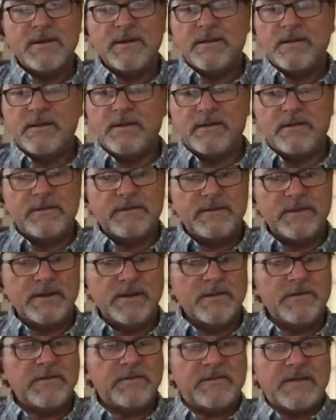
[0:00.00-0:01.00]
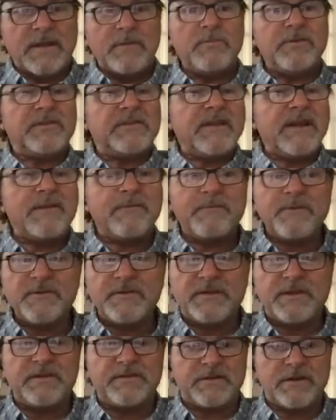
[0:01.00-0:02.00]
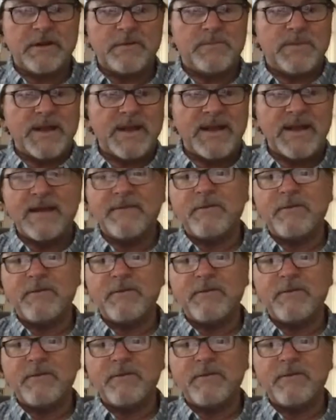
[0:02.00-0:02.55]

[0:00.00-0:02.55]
same with San Francisco Bay.